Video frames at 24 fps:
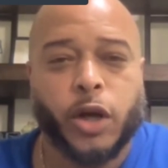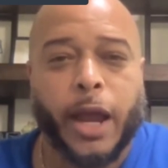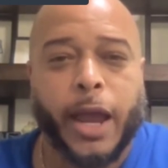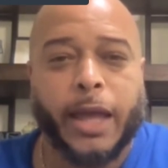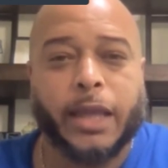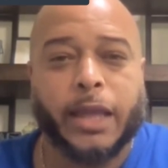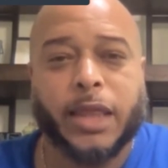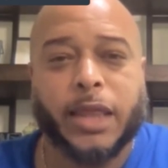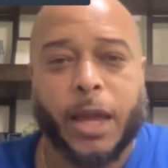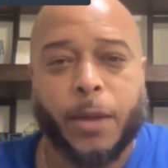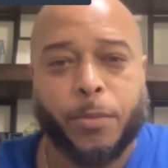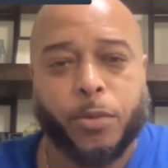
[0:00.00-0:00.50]

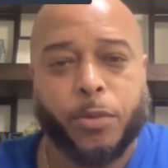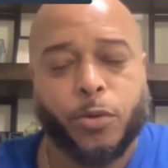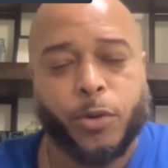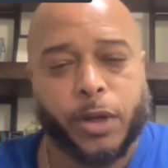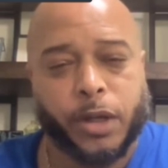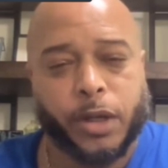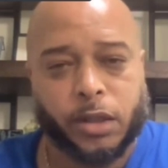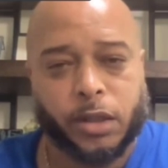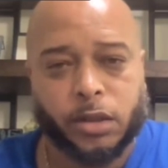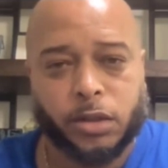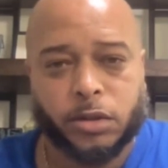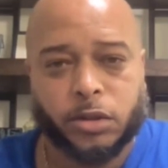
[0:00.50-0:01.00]
at that
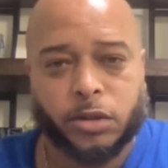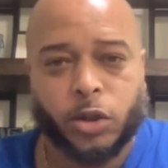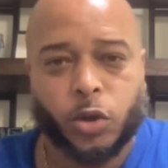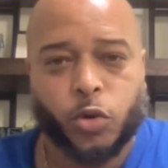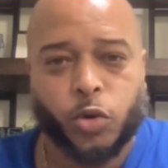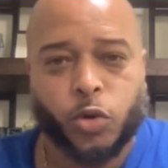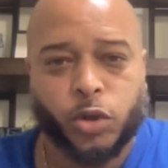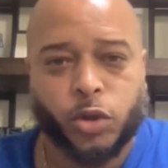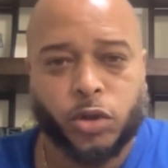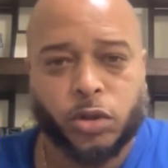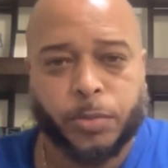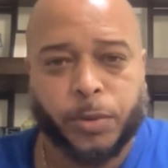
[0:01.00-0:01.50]
point? So
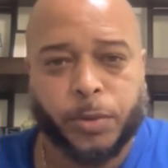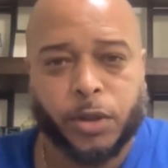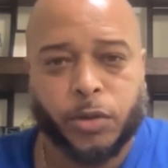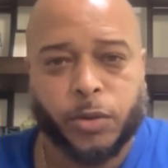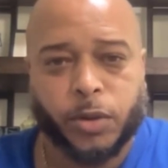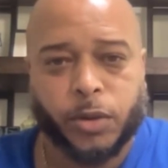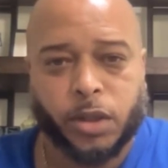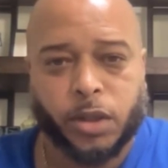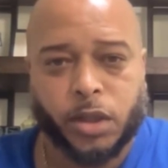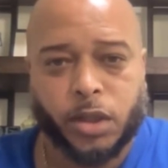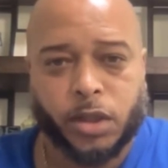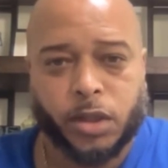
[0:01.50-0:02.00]
who do you speak
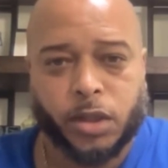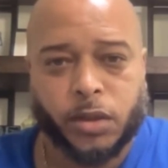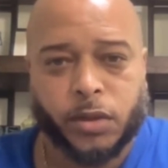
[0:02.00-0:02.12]
with?